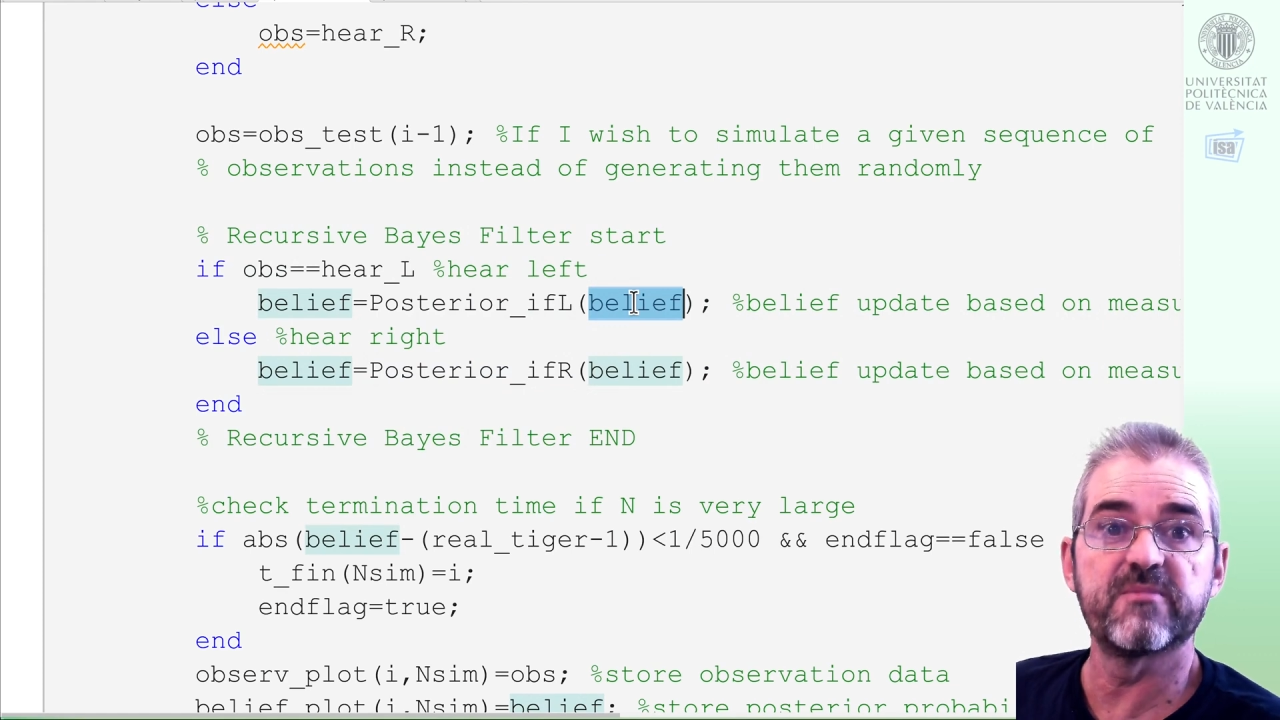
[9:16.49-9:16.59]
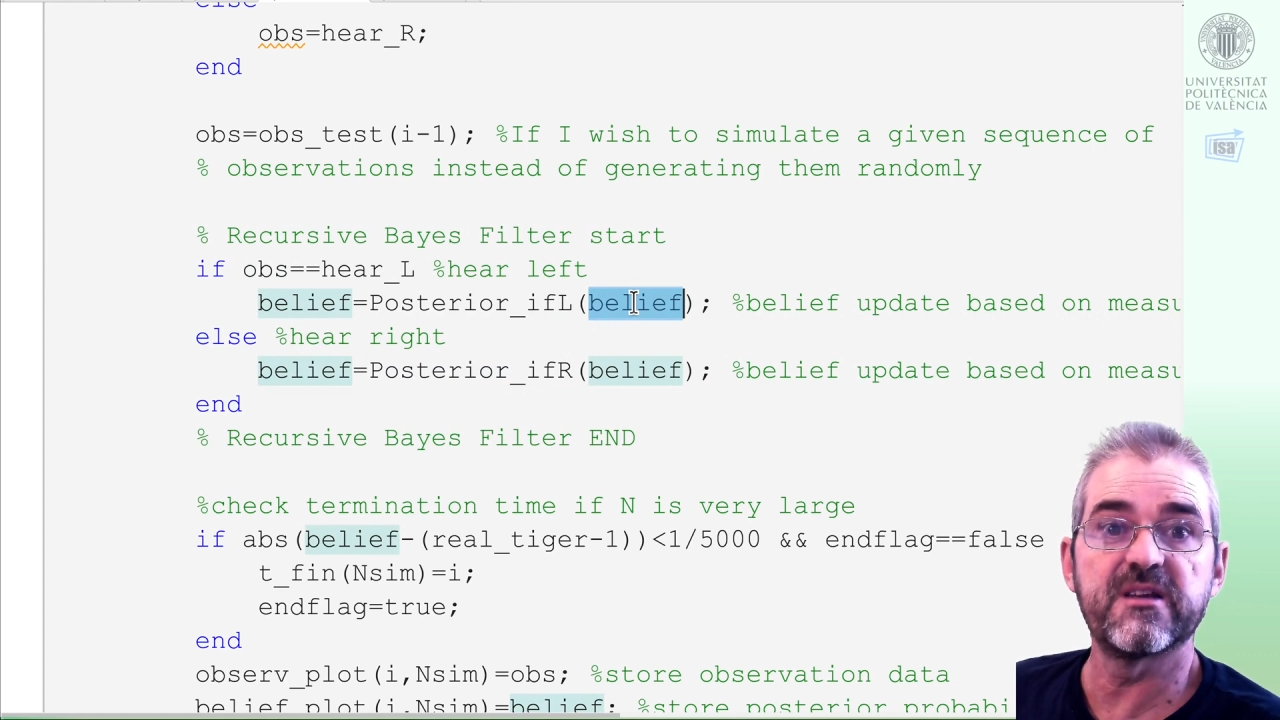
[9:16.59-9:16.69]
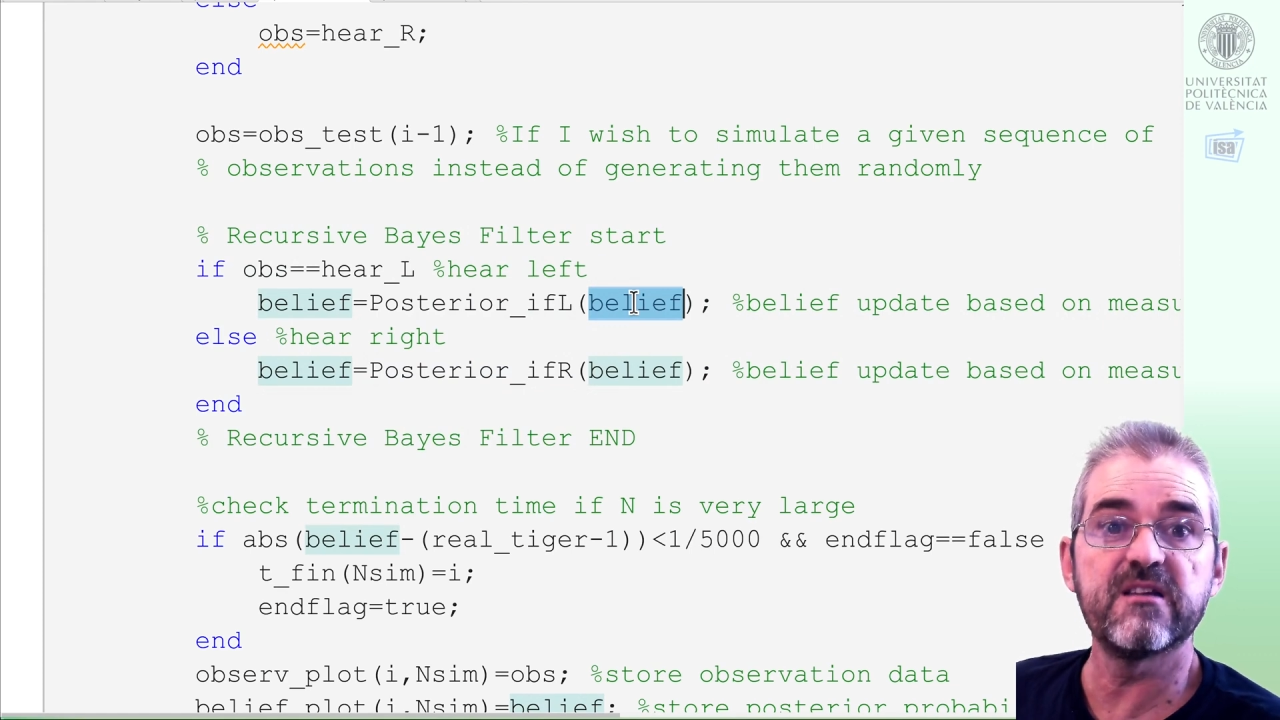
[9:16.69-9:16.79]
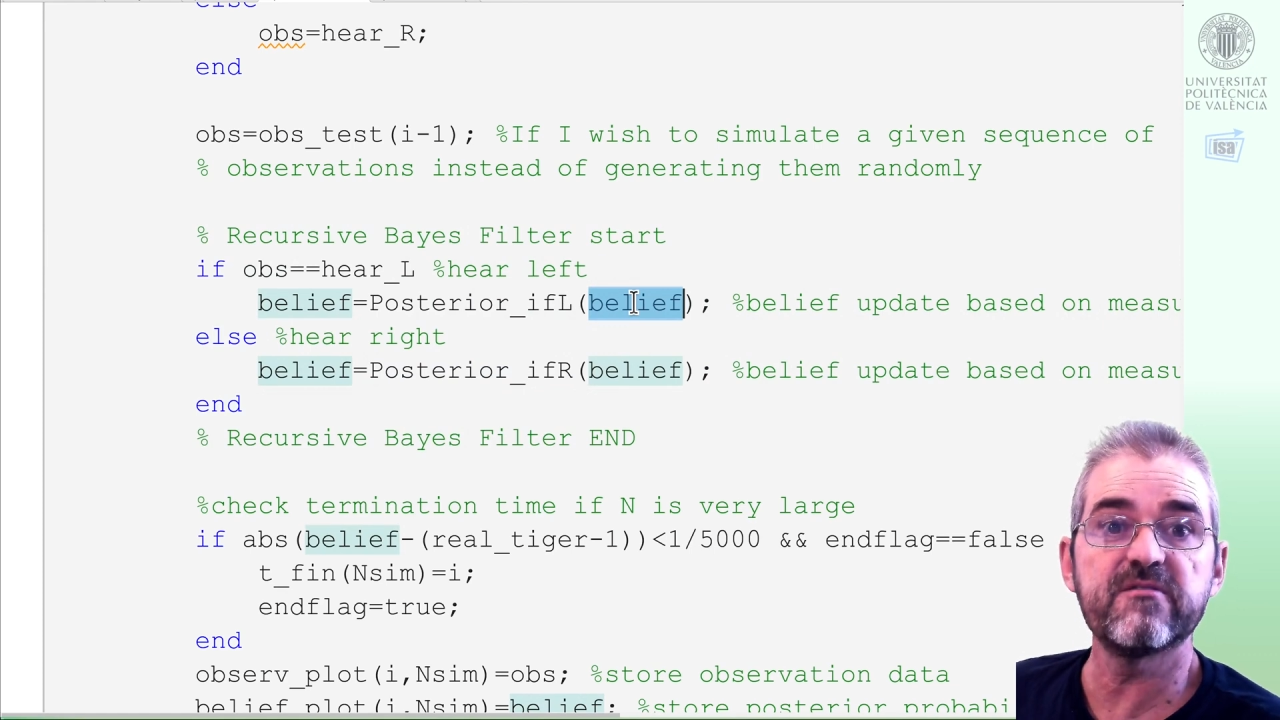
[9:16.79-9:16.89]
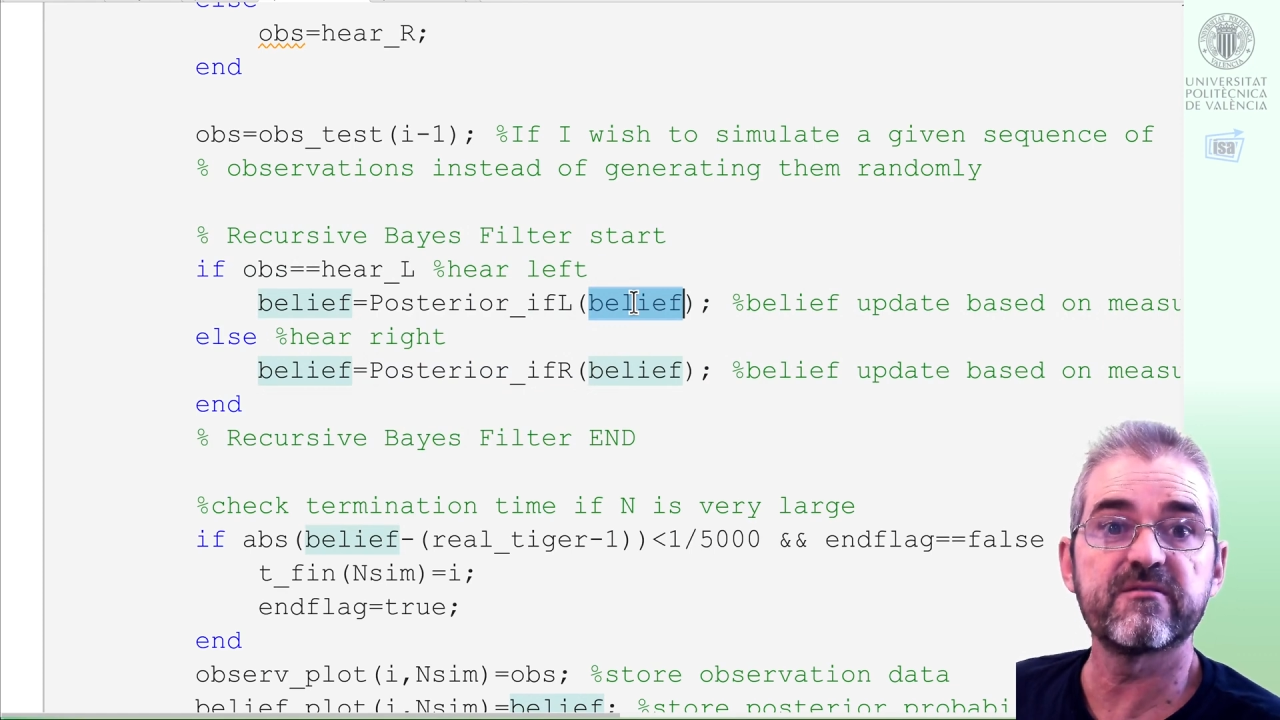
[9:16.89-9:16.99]

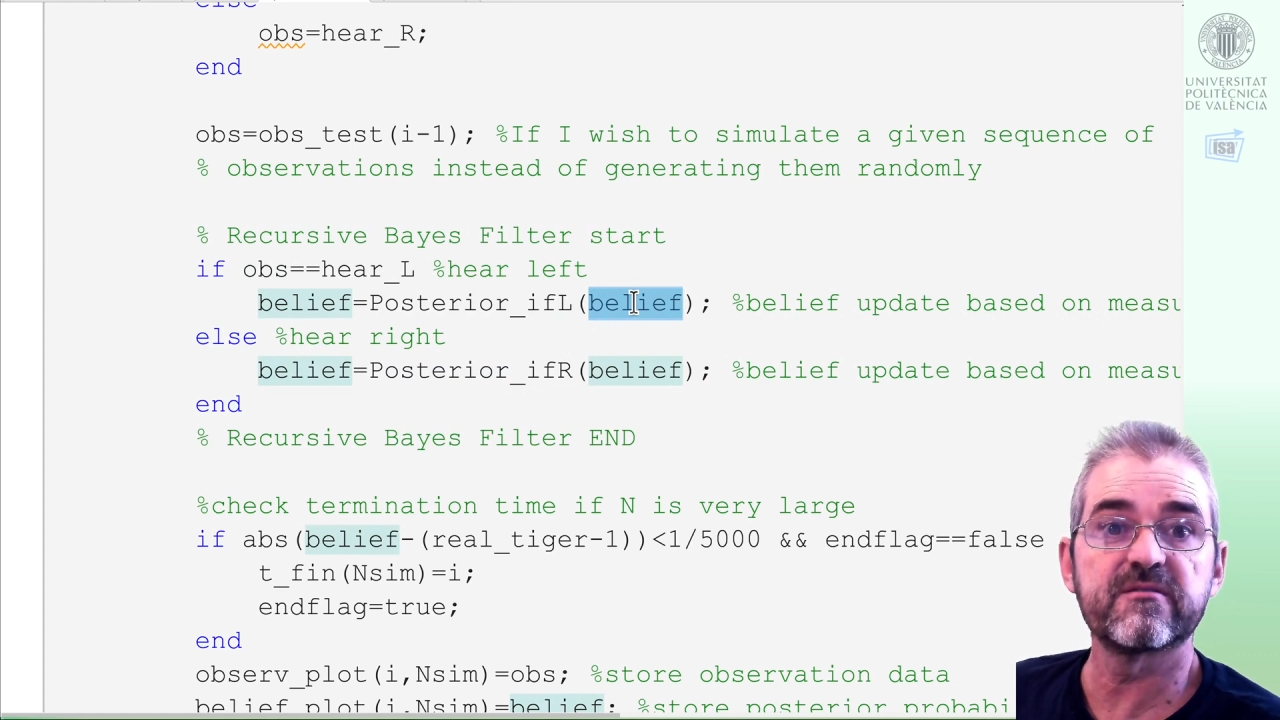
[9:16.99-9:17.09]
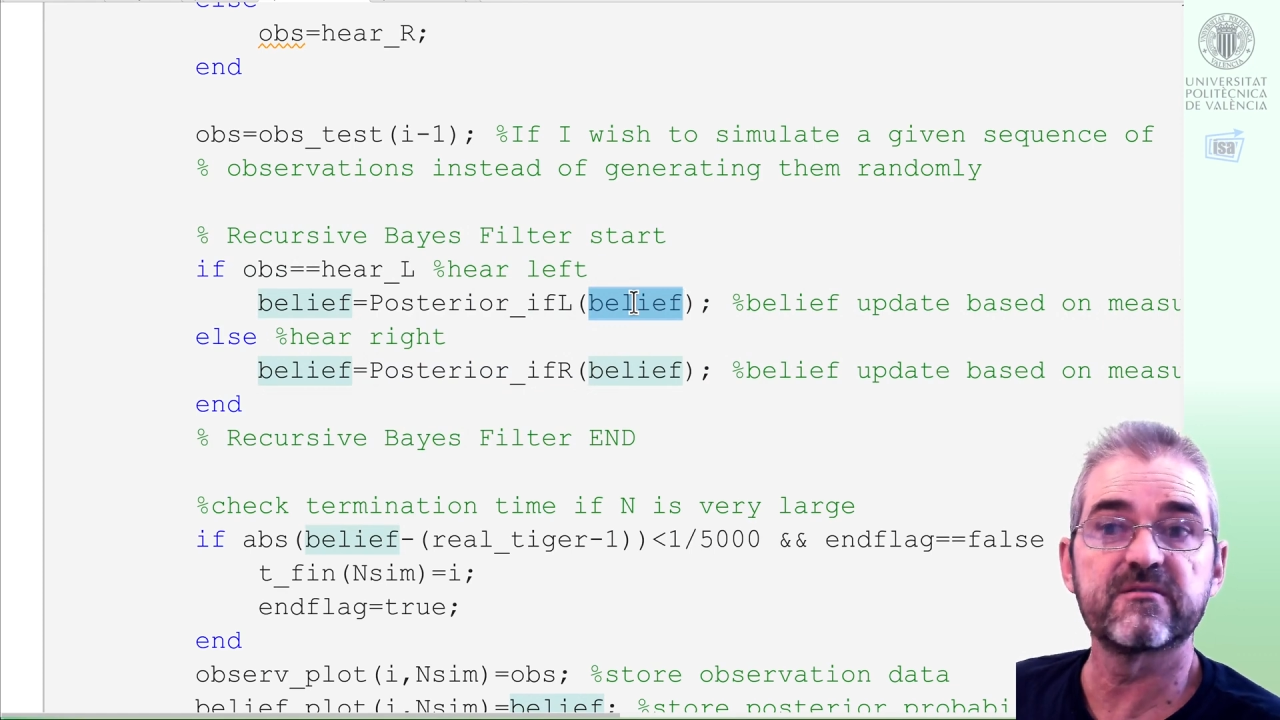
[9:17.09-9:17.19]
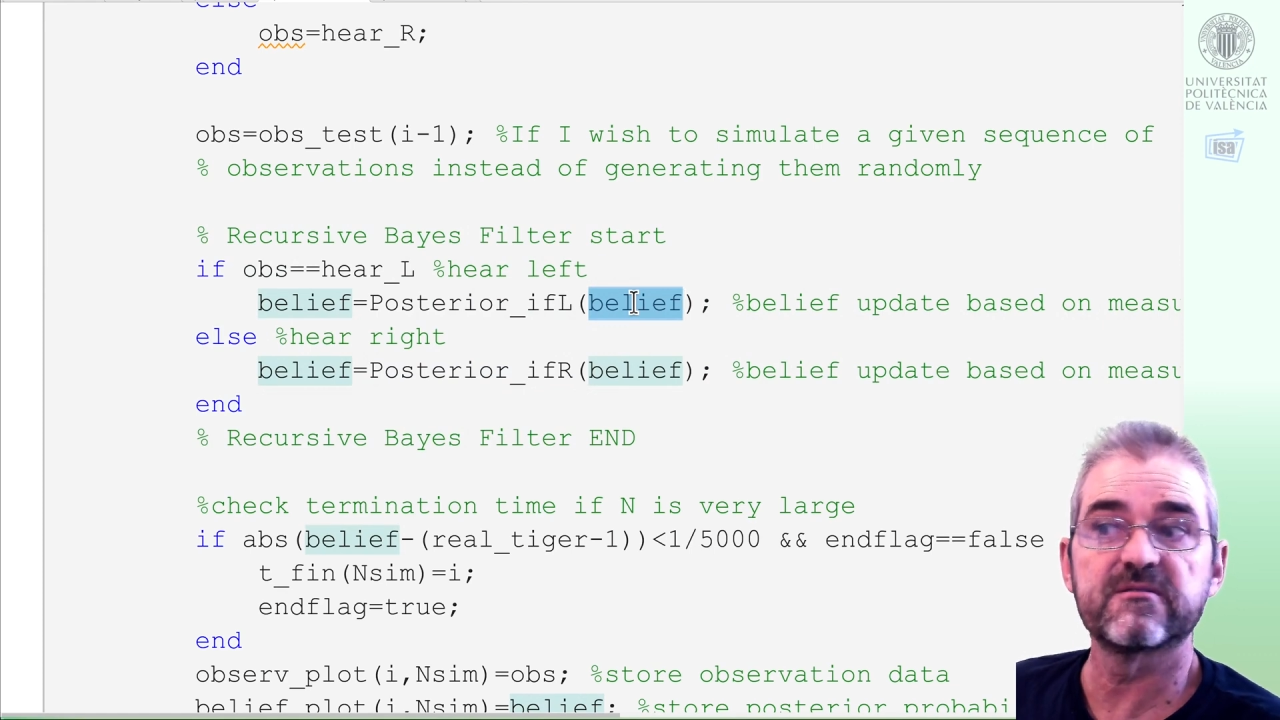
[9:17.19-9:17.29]
belief,